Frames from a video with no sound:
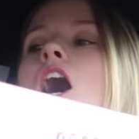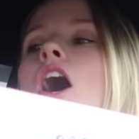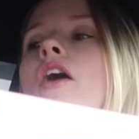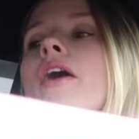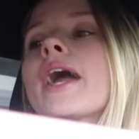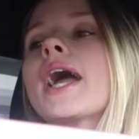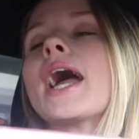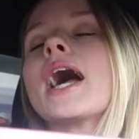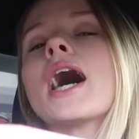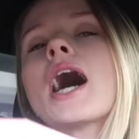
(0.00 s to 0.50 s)

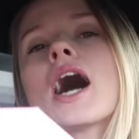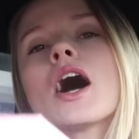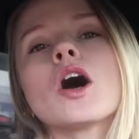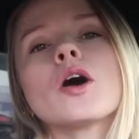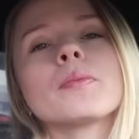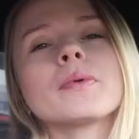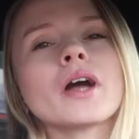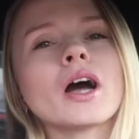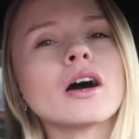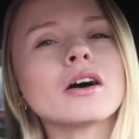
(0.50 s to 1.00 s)
Okay, I
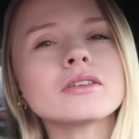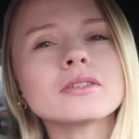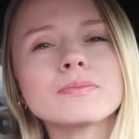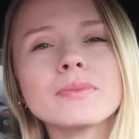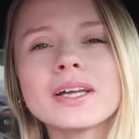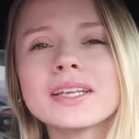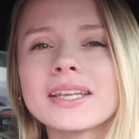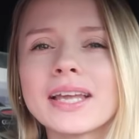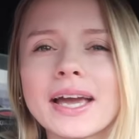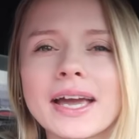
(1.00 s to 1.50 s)
hope y'all's
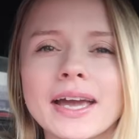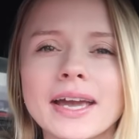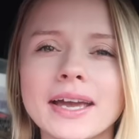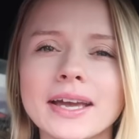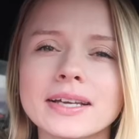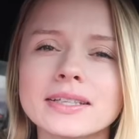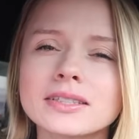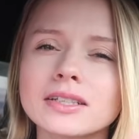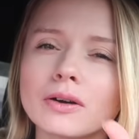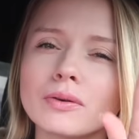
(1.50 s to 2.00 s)

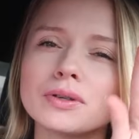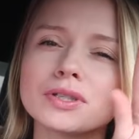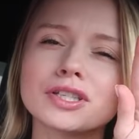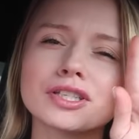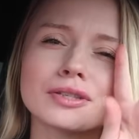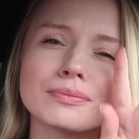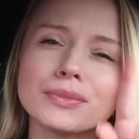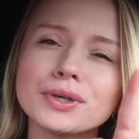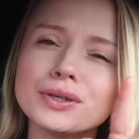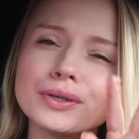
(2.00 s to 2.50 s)
Monday is going
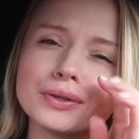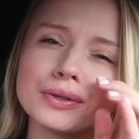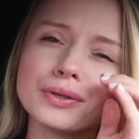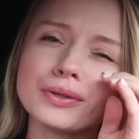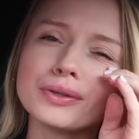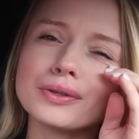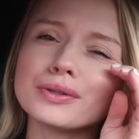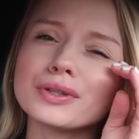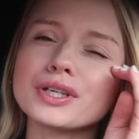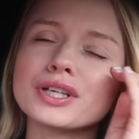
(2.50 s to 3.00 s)

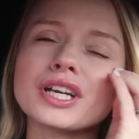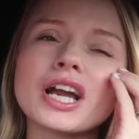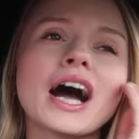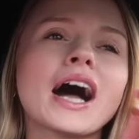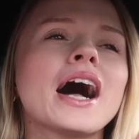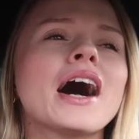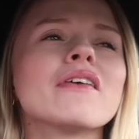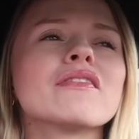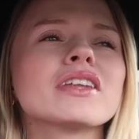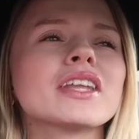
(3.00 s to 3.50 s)
smooth. You're
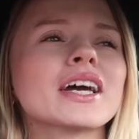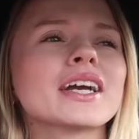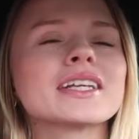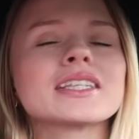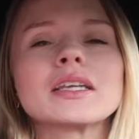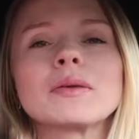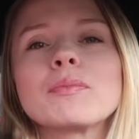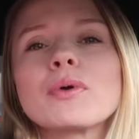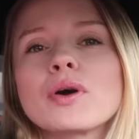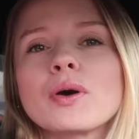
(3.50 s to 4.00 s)
not having like a
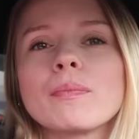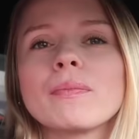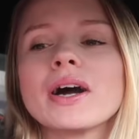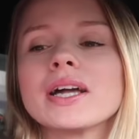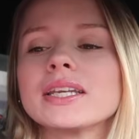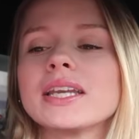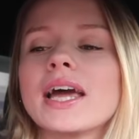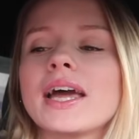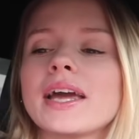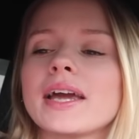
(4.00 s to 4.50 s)
typical
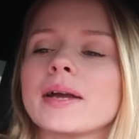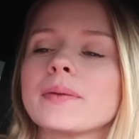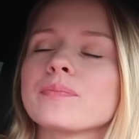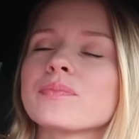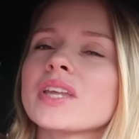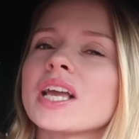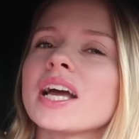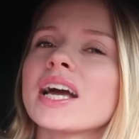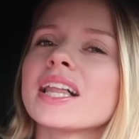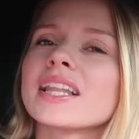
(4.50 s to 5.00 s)
Monday.
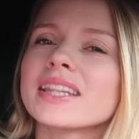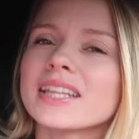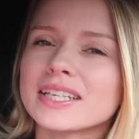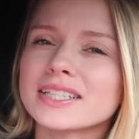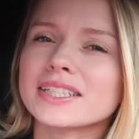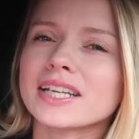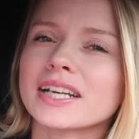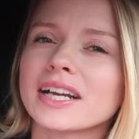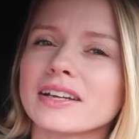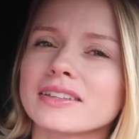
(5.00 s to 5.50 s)

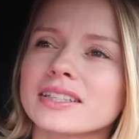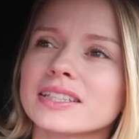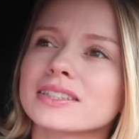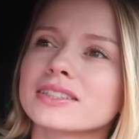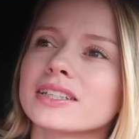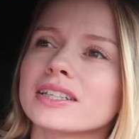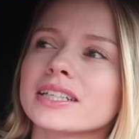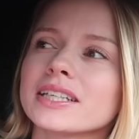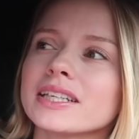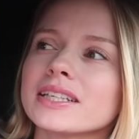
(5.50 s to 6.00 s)
Let's check out these
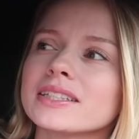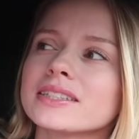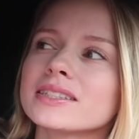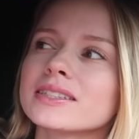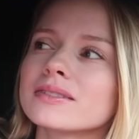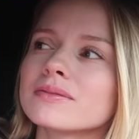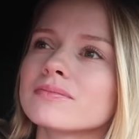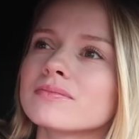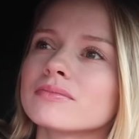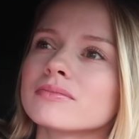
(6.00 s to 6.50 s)

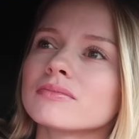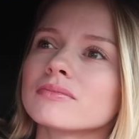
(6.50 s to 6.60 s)
cookies.